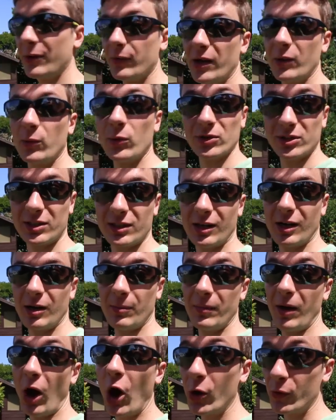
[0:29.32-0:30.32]
Anyway, what's to
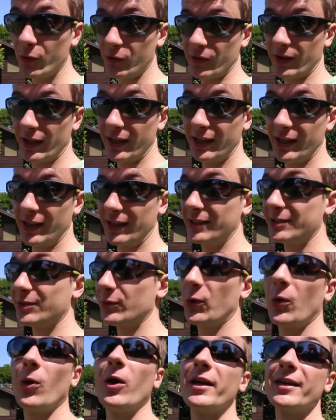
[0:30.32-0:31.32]
come, hopefully, is
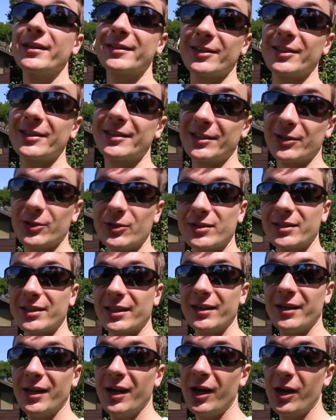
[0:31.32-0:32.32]
some quite exciting
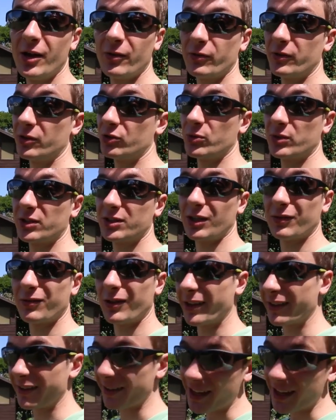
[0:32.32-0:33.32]
content featuring stuff like